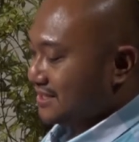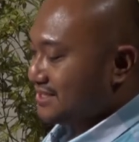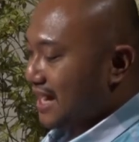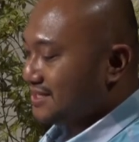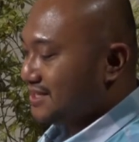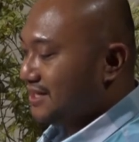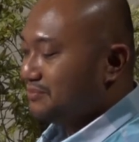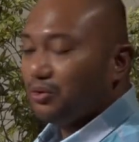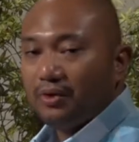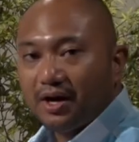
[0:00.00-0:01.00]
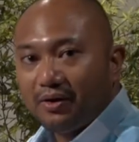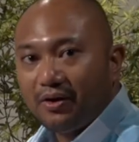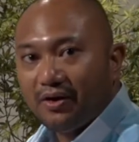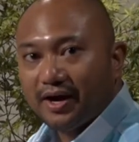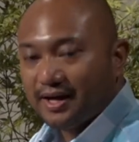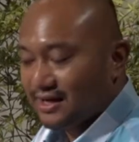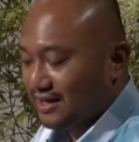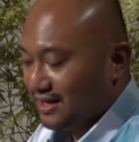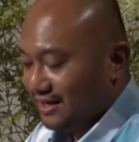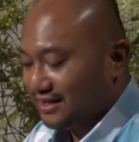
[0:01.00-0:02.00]
Chastity
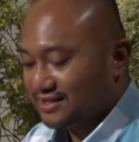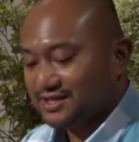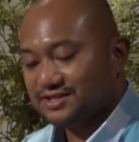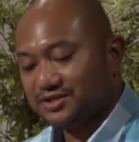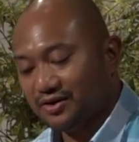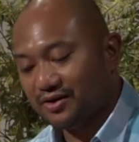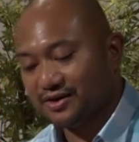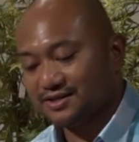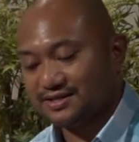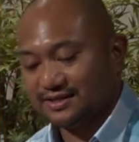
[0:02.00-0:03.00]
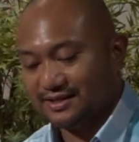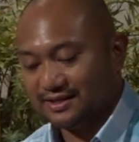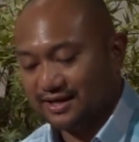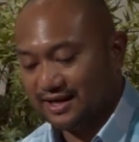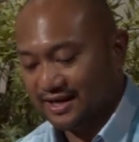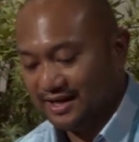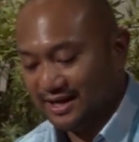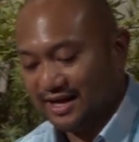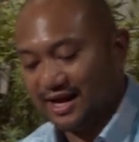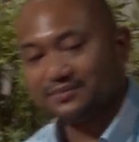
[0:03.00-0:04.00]
Pua'oi, this is yours.
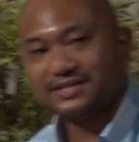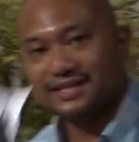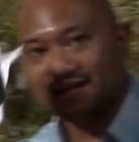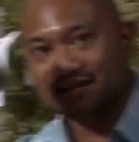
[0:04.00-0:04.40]
Come see